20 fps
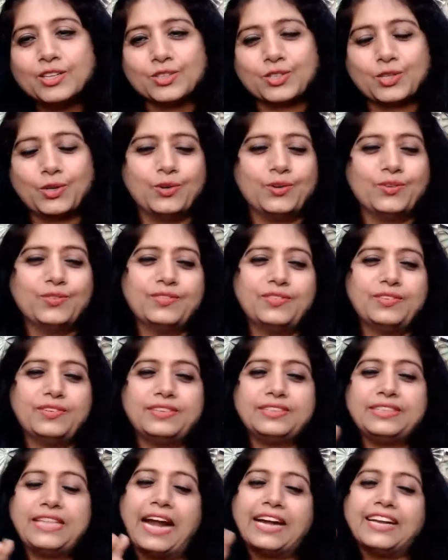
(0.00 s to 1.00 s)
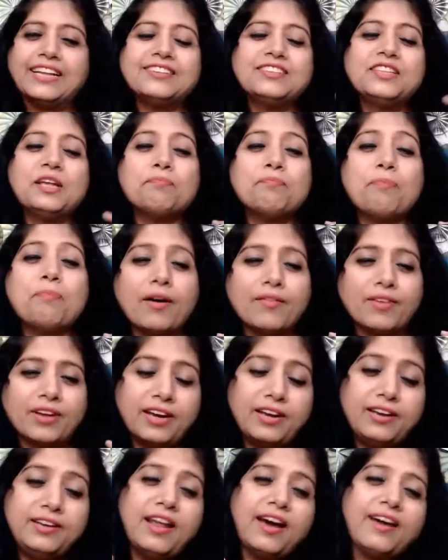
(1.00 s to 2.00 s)
So that is the
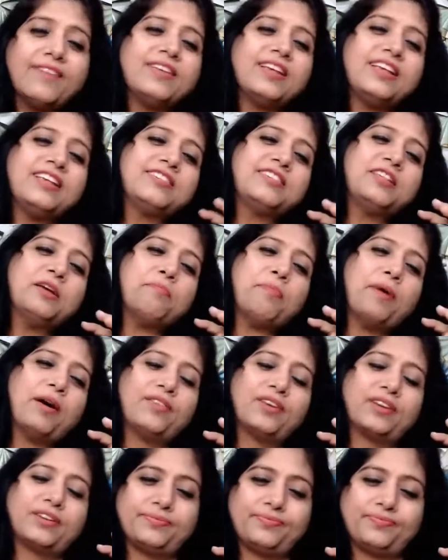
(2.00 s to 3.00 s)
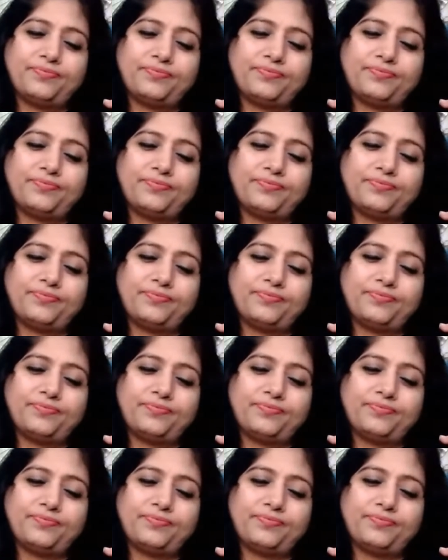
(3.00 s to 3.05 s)
power. Love is the power.